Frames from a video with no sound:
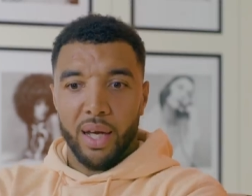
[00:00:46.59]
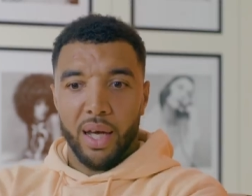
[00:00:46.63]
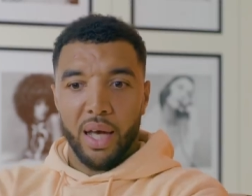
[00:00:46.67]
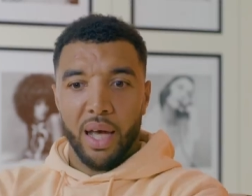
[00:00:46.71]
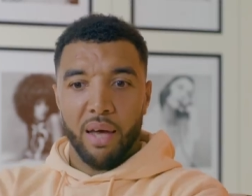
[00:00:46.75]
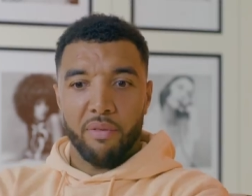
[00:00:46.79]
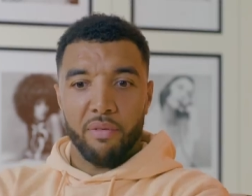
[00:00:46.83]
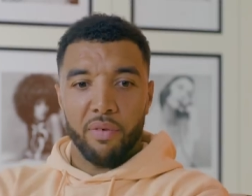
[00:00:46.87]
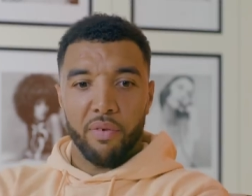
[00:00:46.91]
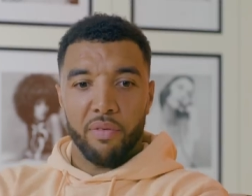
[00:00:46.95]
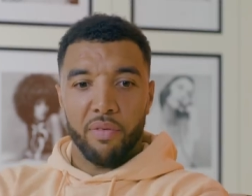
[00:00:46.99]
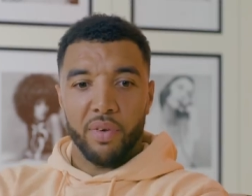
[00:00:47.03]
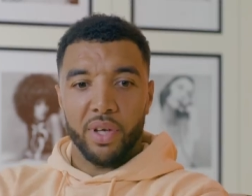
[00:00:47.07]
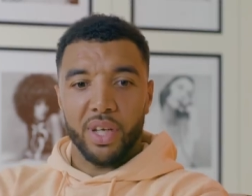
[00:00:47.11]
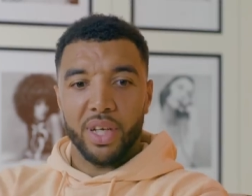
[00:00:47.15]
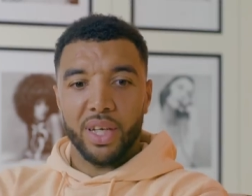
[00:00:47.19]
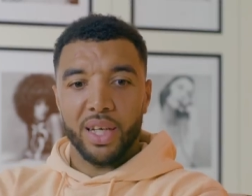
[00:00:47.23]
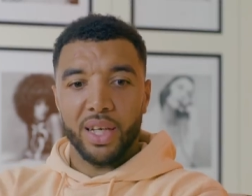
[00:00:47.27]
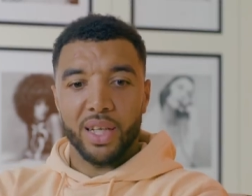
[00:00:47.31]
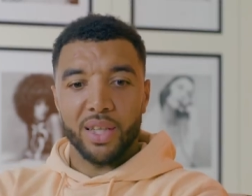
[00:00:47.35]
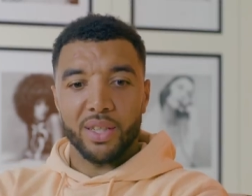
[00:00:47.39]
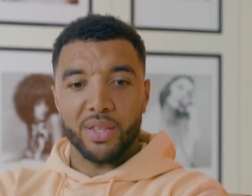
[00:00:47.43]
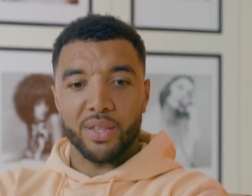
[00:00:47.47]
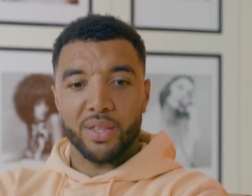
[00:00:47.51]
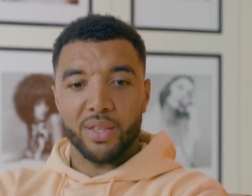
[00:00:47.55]
everything
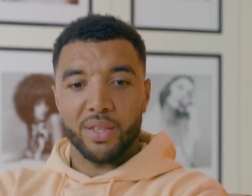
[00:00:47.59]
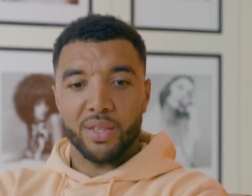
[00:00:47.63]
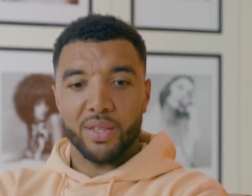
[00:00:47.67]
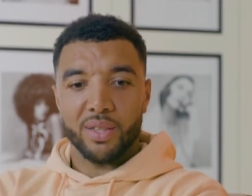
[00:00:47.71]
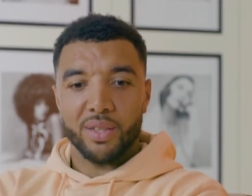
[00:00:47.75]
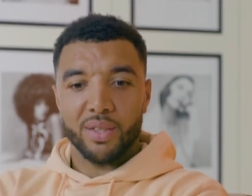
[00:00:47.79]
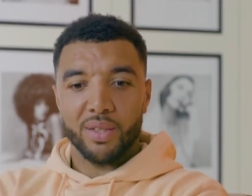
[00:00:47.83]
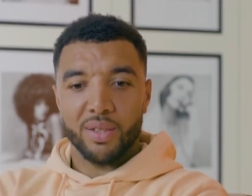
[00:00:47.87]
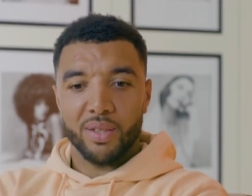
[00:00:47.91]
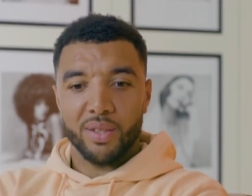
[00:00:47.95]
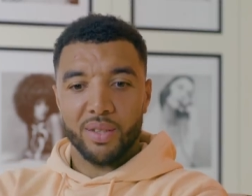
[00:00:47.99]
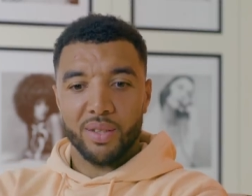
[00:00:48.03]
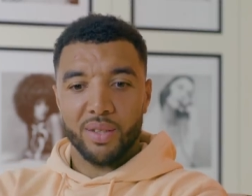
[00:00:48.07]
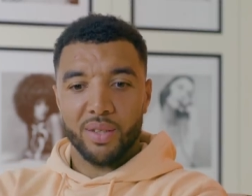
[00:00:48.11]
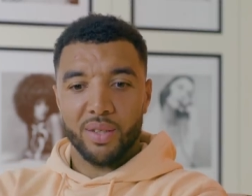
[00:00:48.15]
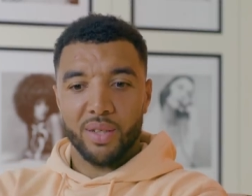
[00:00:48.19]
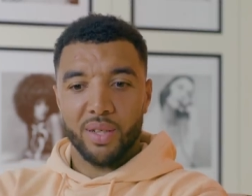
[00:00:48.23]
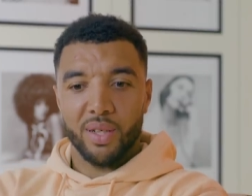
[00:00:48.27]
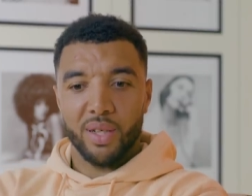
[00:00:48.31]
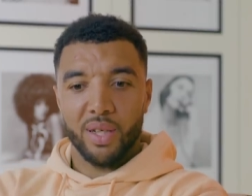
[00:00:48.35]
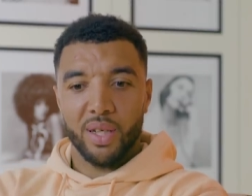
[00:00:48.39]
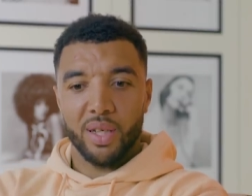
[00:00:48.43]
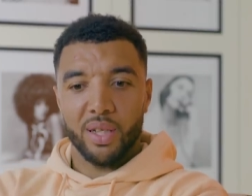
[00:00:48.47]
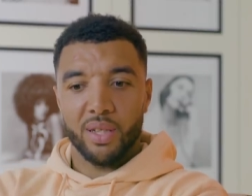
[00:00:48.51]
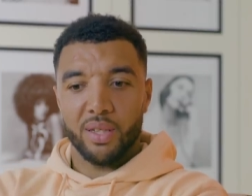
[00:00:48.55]
is,
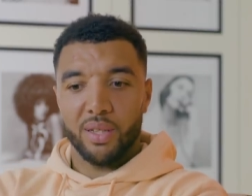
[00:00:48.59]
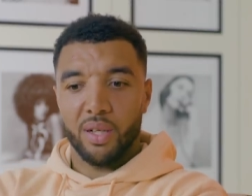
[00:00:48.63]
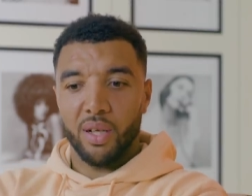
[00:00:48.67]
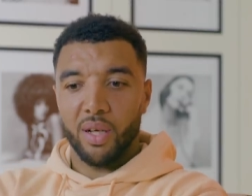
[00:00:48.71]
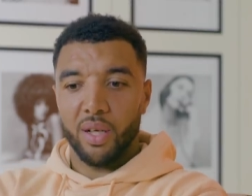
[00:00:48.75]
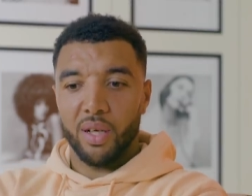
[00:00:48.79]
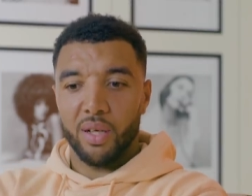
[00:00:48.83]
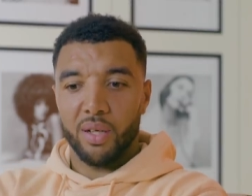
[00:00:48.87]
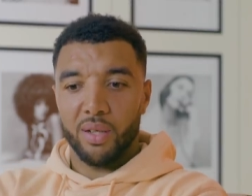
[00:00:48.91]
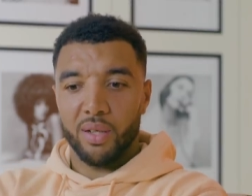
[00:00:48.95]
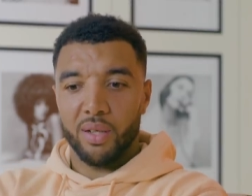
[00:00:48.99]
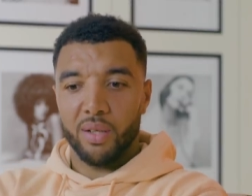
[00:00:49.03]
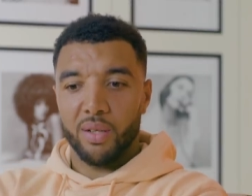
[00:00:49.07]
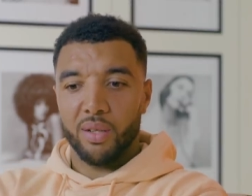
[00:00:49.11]
it's like,